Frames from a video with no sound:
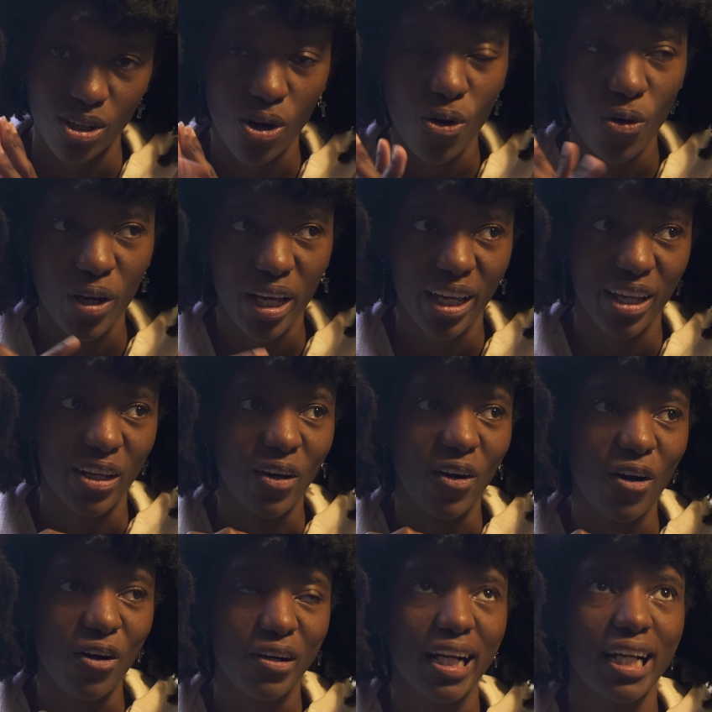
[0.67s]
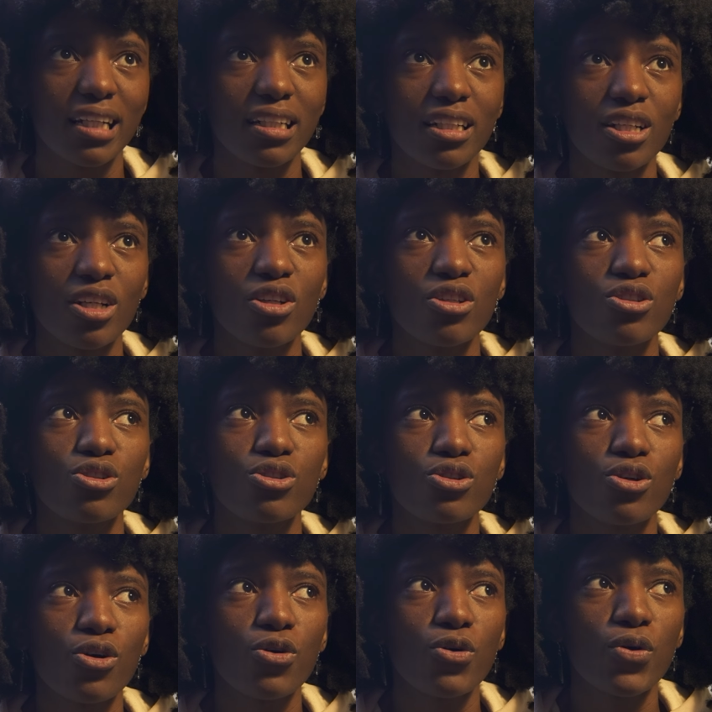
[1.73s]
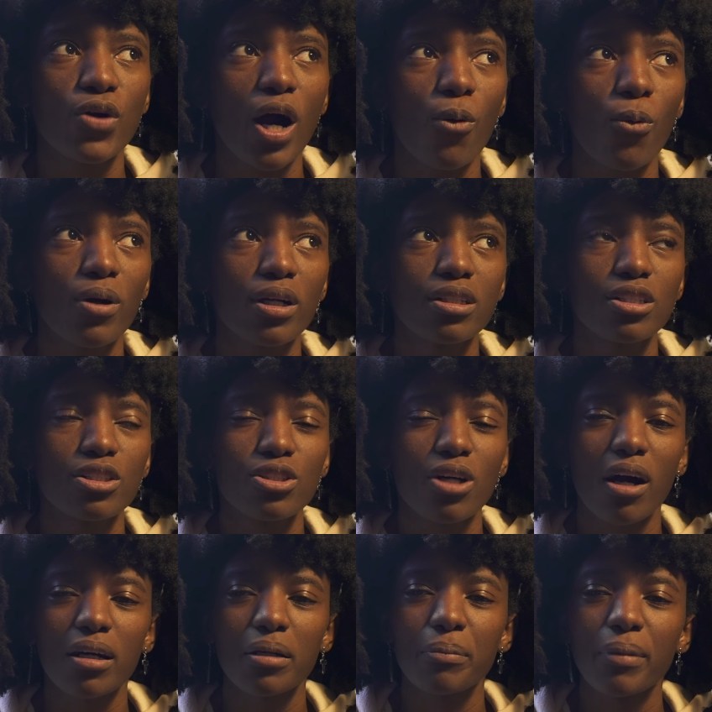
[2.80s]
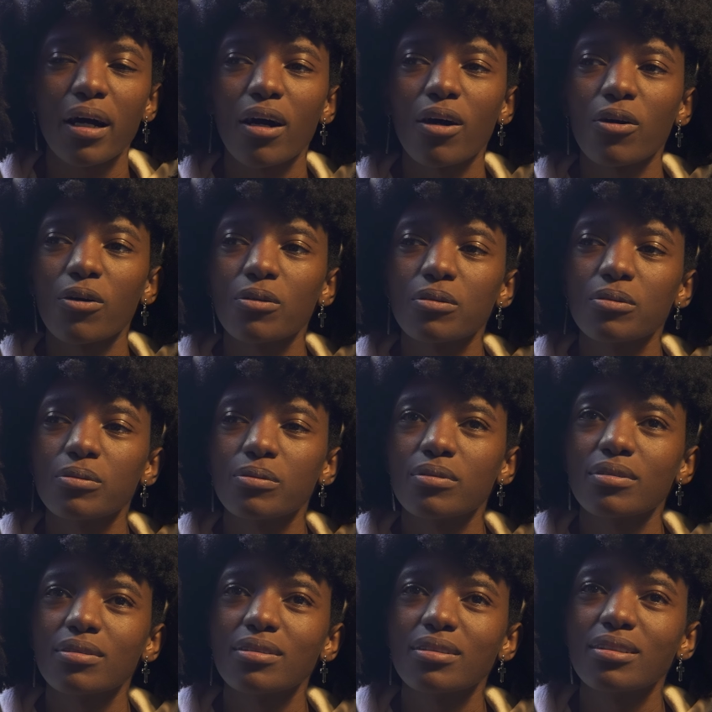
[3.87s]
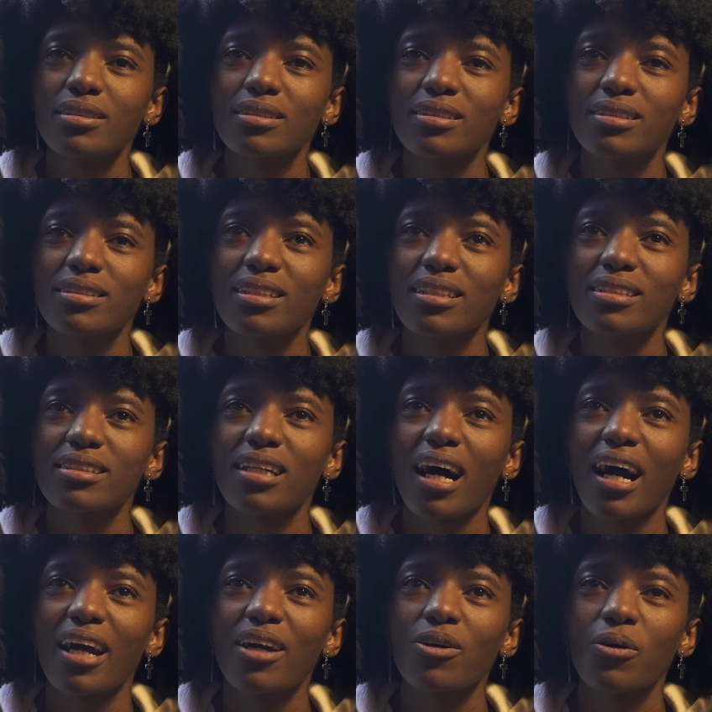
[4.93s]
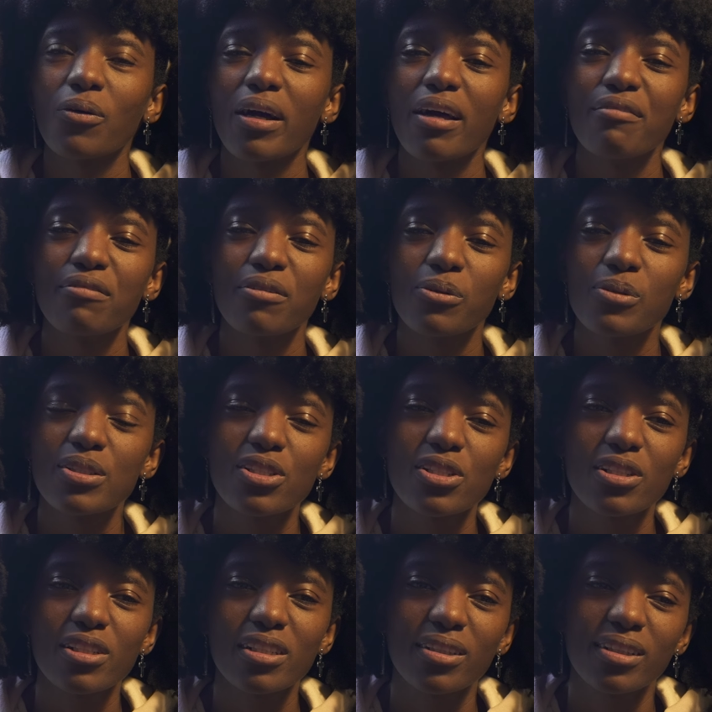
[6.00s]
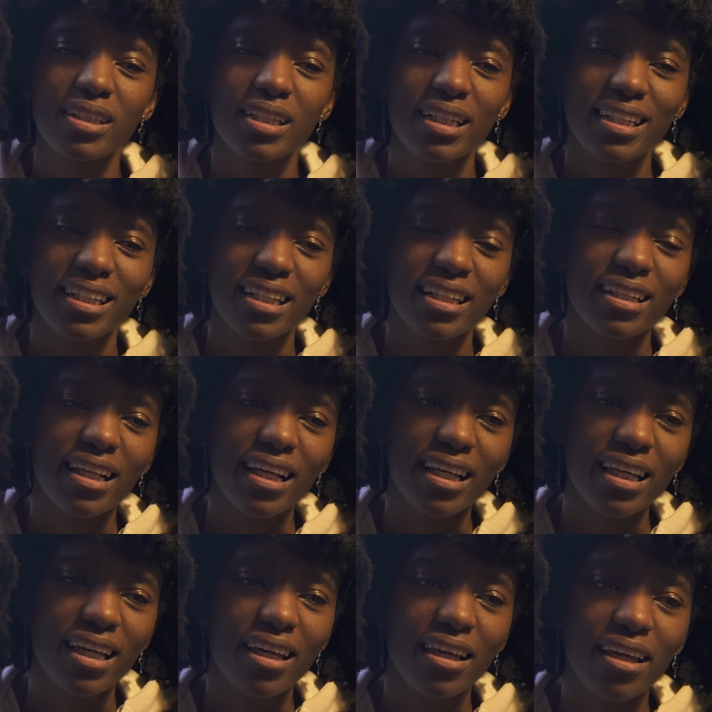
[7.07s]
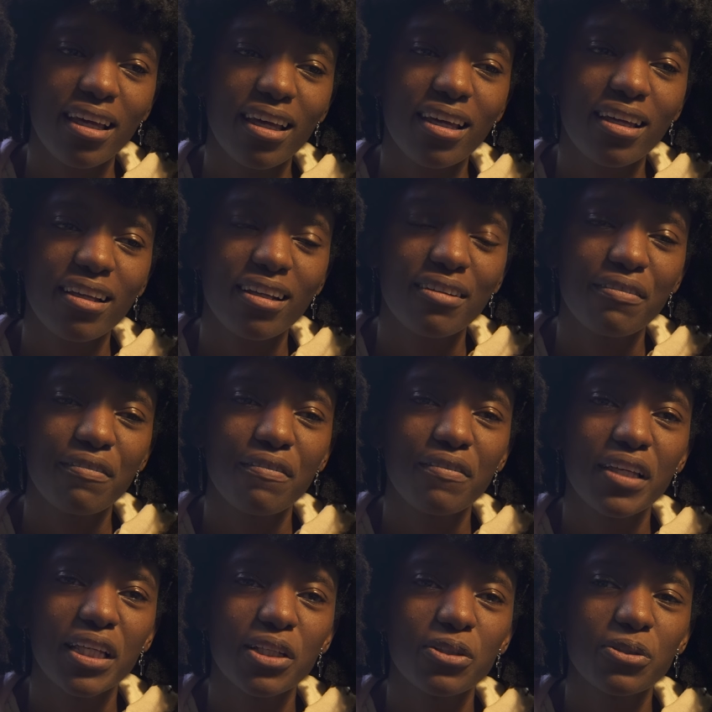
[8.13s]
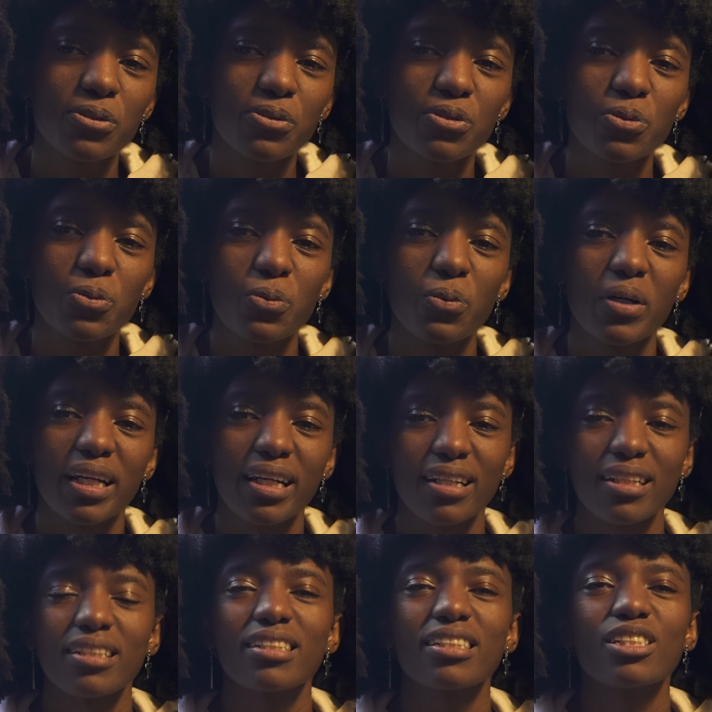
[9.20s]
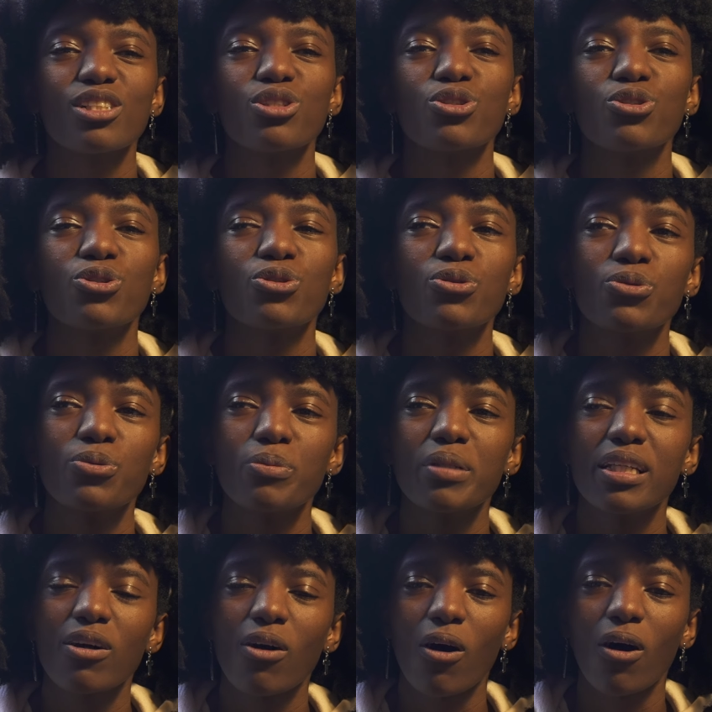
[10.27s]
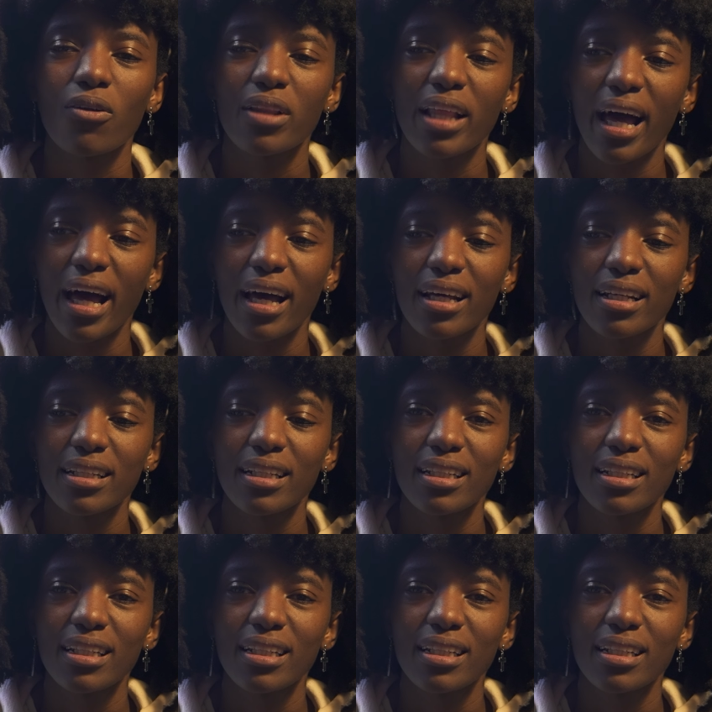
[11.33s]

Okay, all right. So I wanted to talk about the title influencer. Like, it feels weird to be called that